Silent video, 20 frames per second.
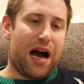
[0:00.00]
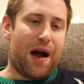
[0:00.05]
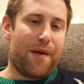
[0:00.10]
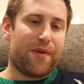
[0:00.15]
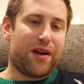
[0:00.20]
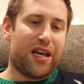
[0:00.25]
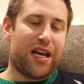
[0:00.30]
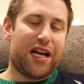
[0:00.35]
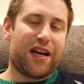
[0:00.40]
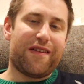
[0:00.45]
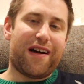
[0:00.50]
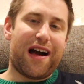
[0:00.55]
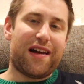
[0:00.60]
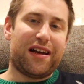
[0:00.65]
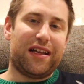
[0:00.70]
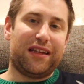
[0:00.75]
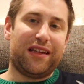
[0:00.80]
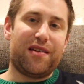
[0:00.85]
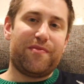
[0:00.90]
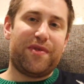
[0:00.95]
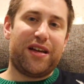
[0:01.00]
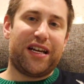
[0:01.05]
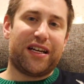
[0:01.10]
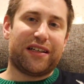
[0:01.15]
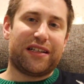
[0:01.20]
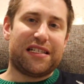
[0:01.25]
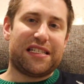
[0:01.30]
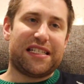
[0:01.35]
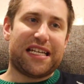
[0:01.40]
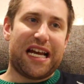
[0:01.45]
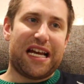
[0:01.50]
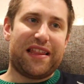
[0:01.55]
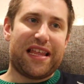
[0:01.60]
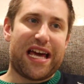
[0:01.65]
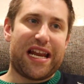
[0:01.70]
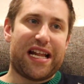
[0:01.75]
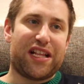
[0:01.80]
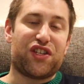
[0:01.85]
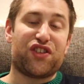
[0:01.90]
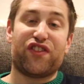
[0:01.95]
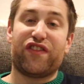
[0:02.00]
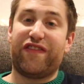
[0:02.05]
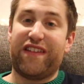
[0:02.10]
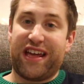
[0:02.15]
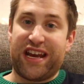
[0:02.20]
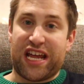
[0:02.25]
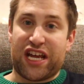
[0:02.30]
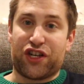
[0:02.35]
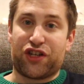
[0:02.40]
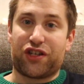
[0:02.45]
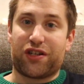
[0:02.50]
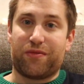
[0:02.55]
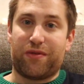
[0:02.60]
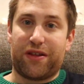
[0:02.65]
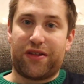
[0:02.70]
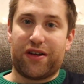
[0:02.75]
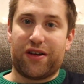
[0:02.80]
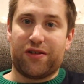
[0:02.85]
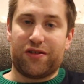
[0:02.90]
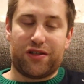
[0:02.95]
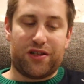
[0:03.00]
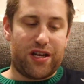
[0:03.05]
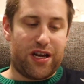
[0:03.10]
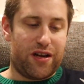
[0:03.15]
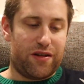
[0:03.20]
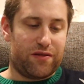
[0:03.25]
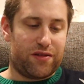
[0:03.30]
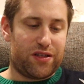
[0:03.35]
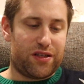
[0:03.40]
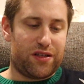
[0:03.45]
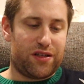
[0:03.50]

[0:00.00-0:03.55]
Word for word: I'm going to go out on a limb here and say that it's finished with those notes.